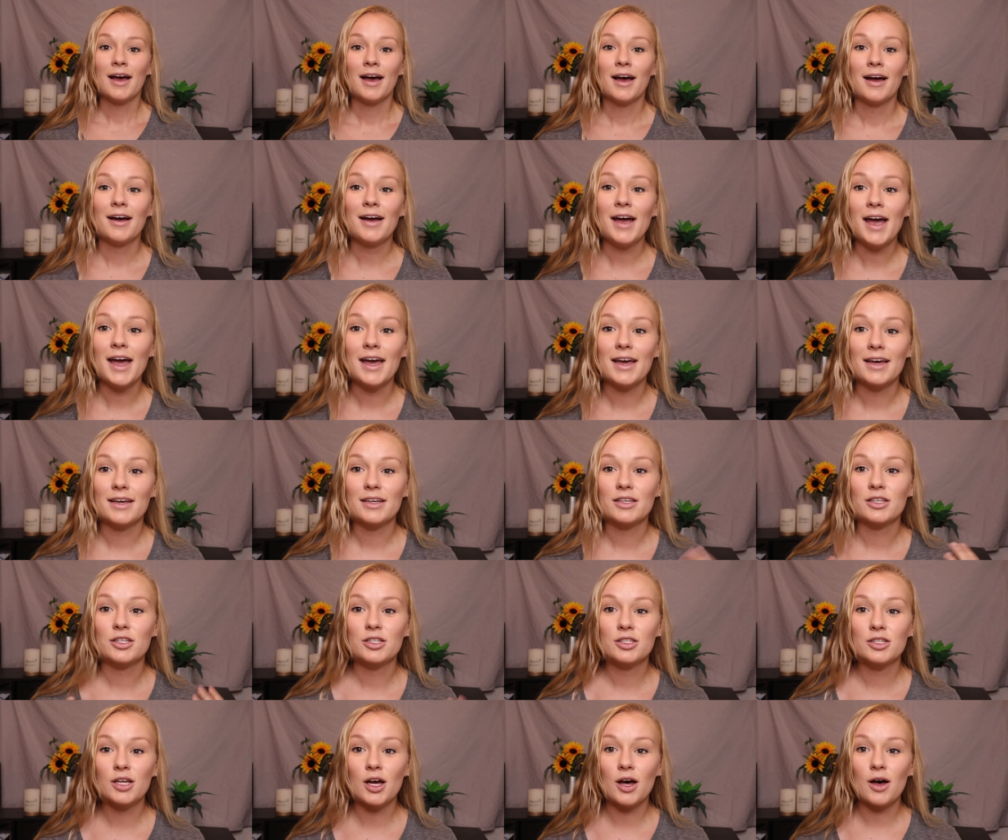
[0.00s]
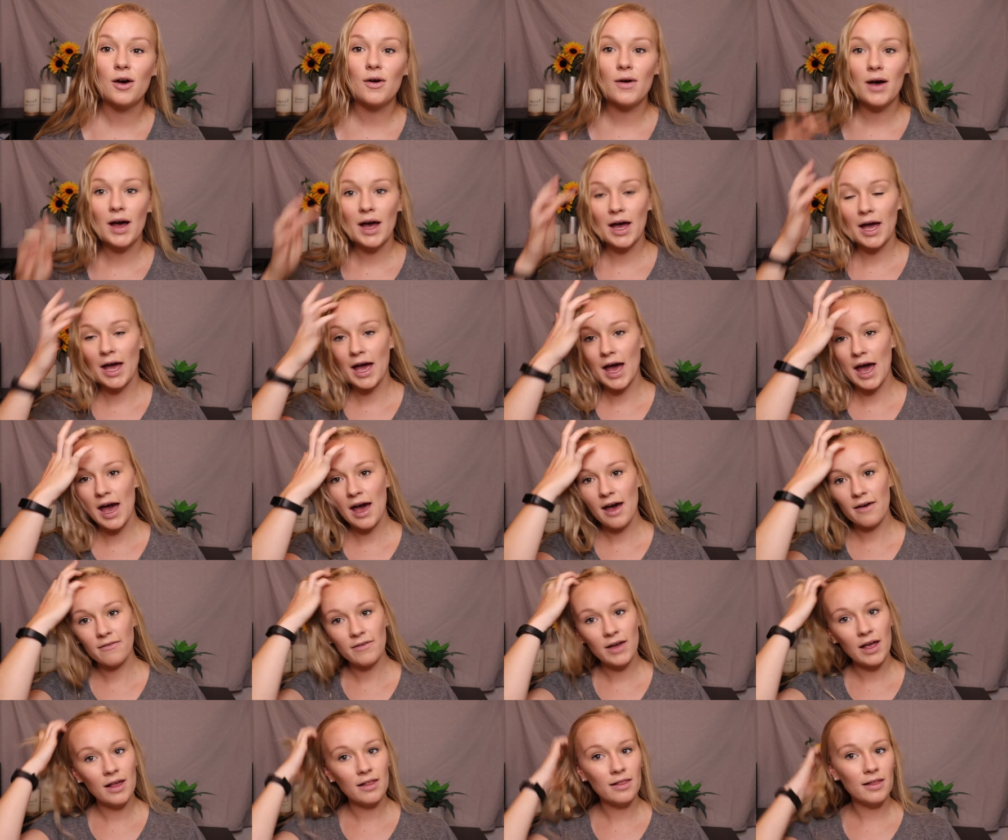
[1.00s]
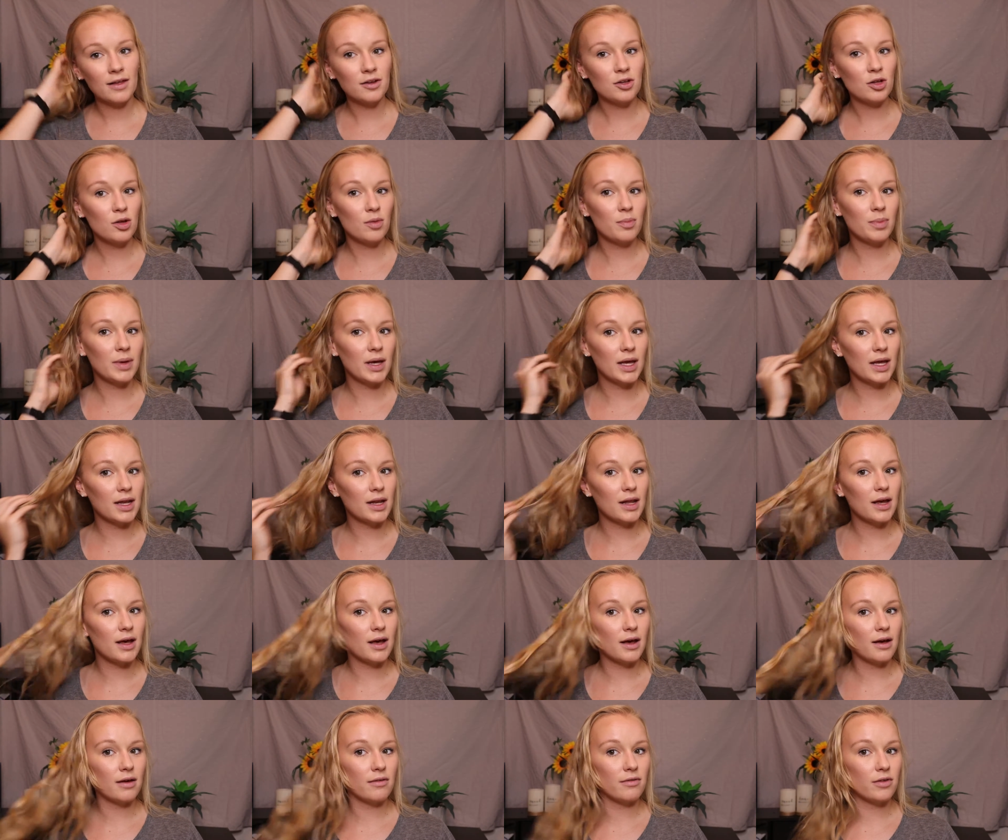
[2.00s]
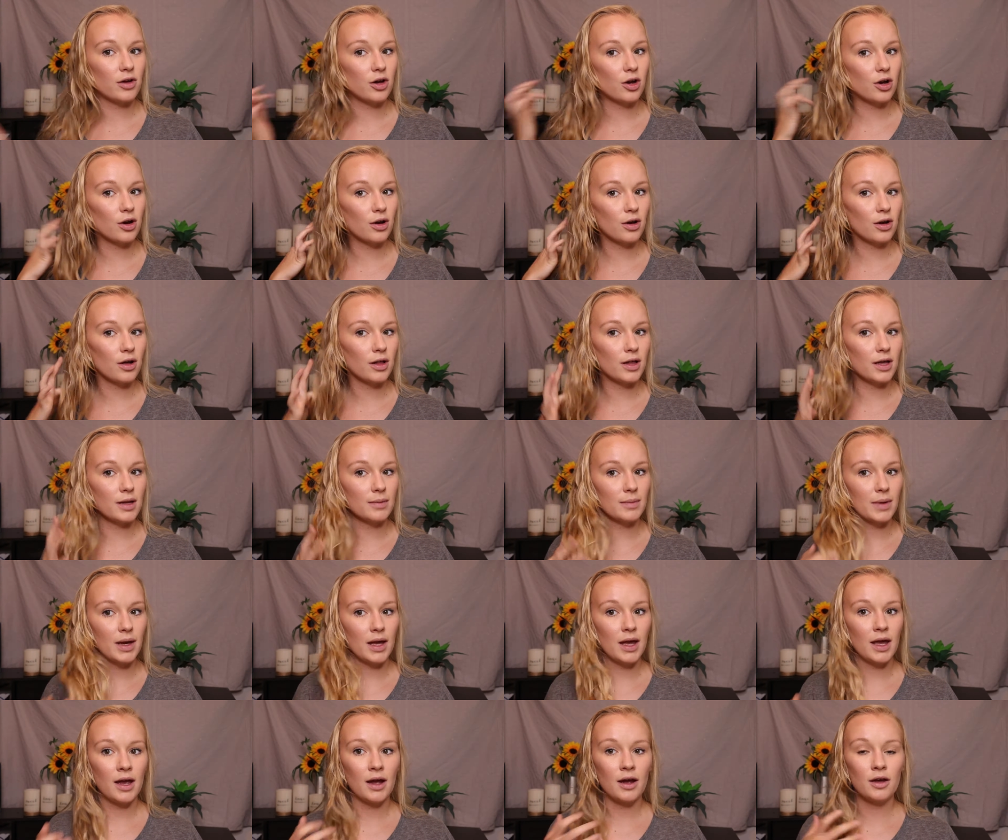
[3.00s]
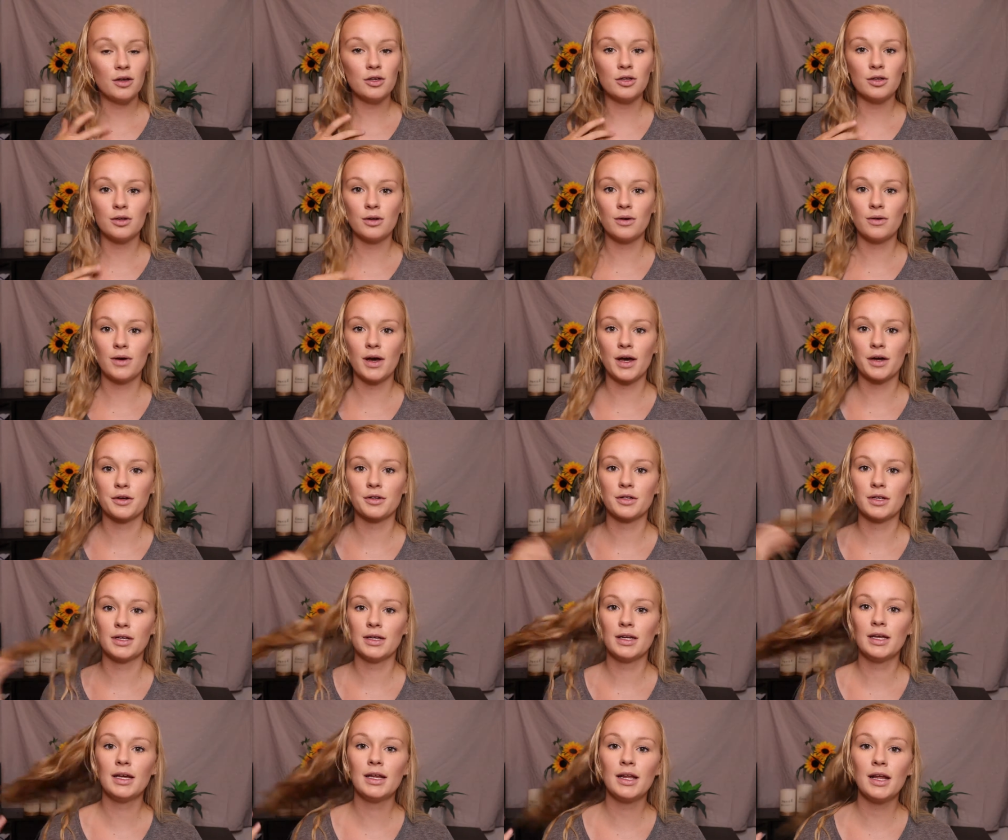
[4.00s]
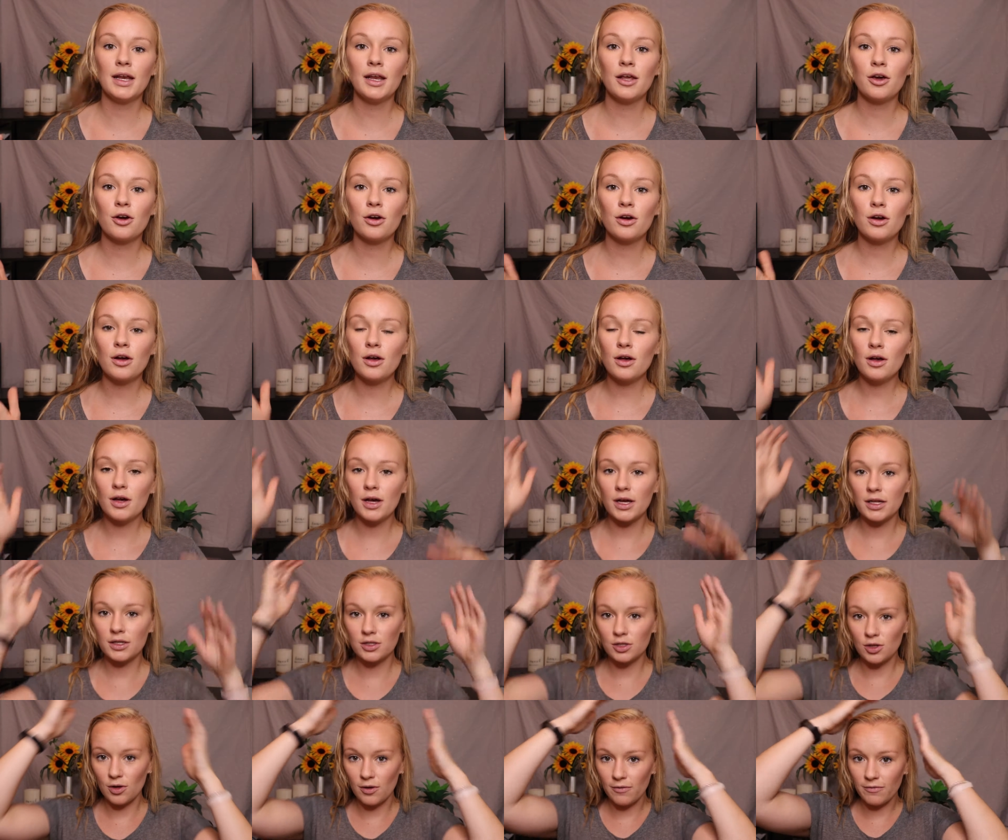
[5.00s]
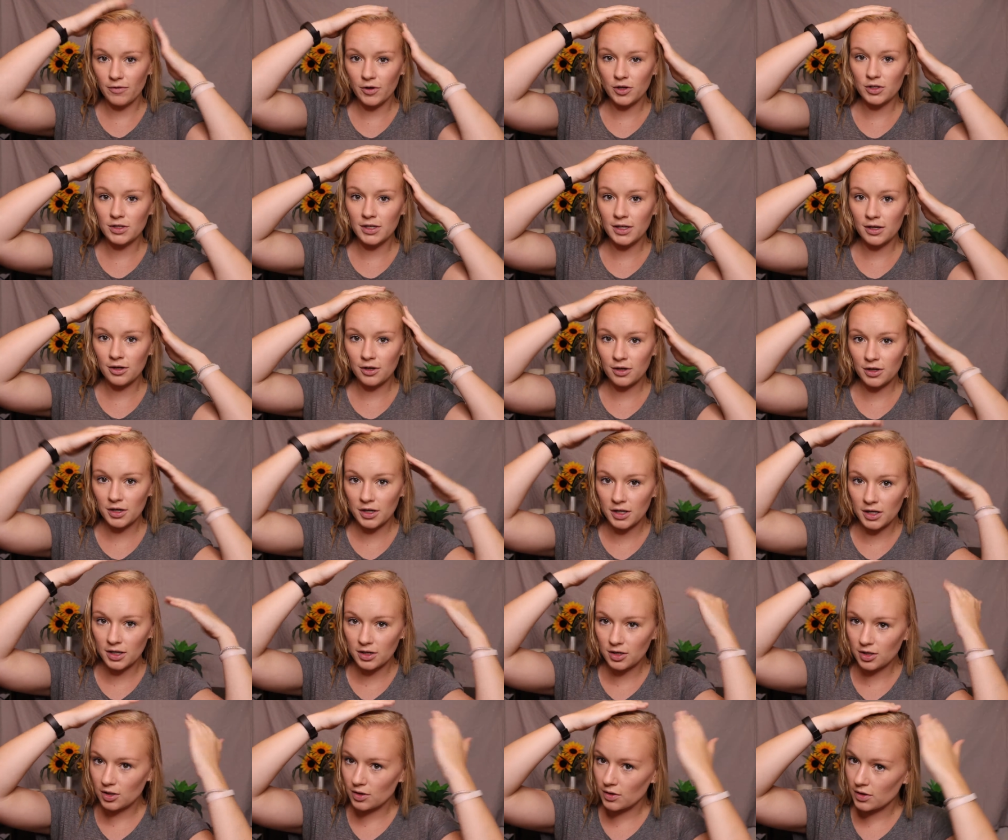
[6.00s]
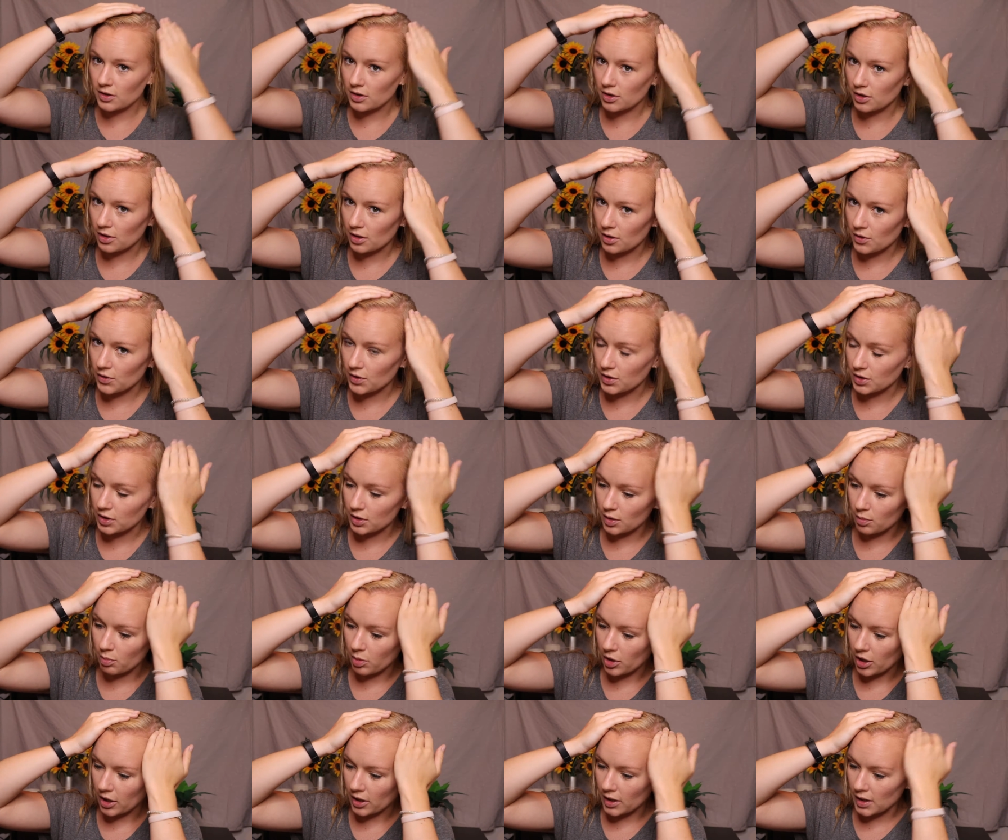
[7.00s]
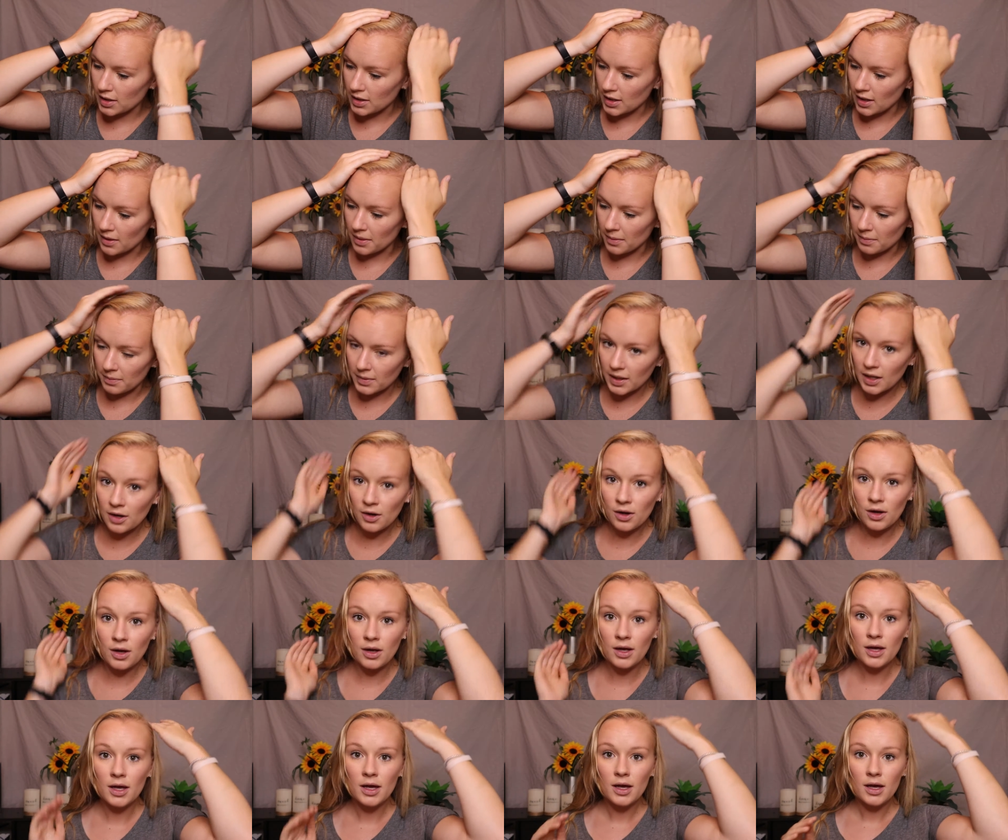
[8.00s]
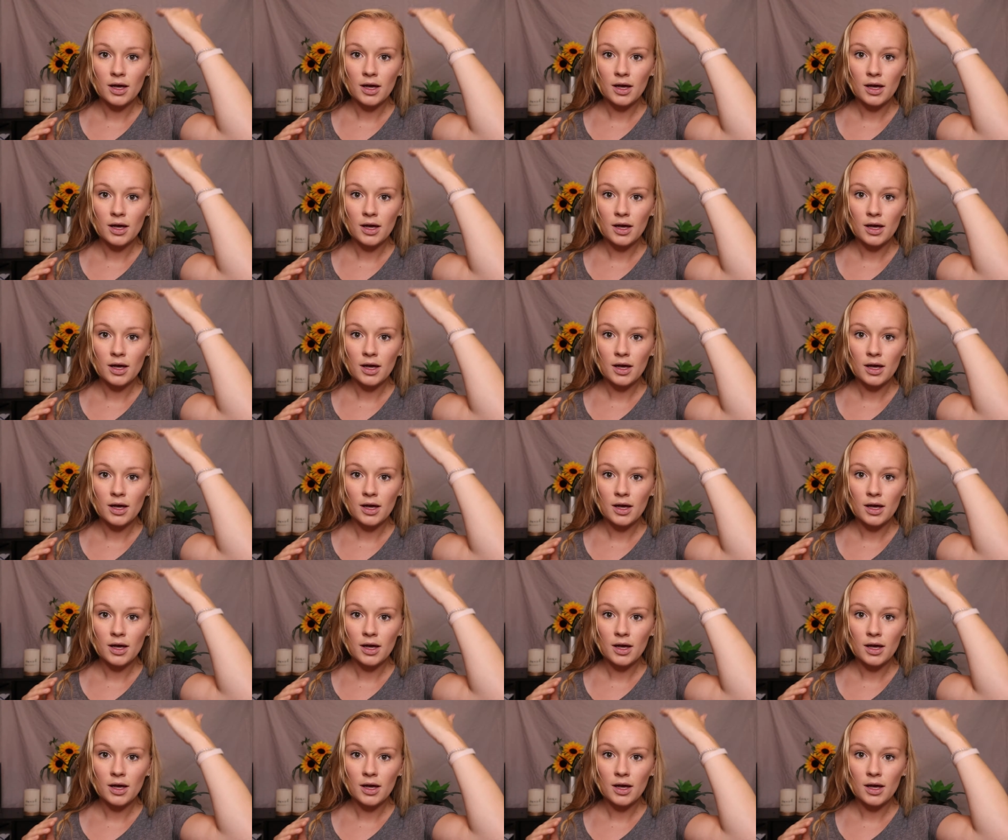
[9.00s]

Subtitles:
Alright, so I have a little bit of curl in my hair. You don't actually need any curl, and so the first thing you're going to do is you're going to part it down the middle